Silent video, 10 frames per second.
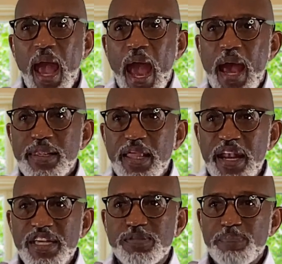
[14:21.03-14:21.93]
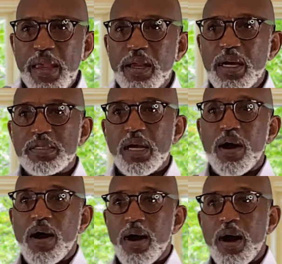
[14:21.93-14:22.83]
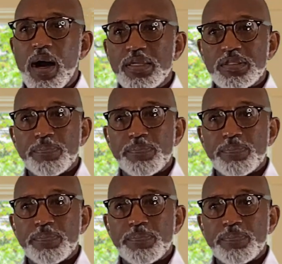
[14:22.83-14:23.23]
and let us make a,